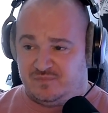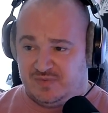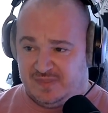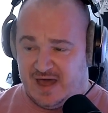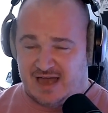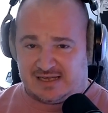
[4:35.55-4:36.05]

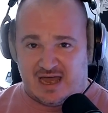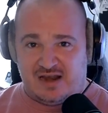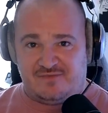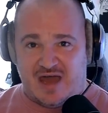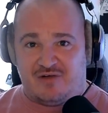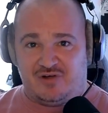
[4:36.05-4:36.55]
with that
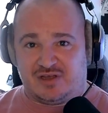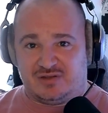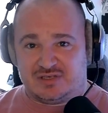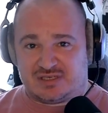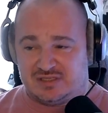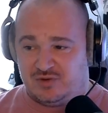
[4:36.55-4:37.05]
kind of
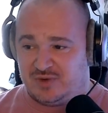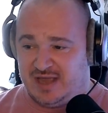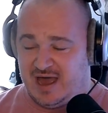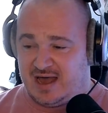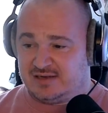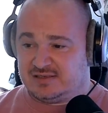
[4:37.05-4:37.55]
arrogance that we
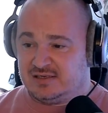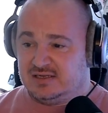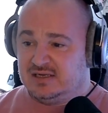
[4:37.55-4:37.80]
had.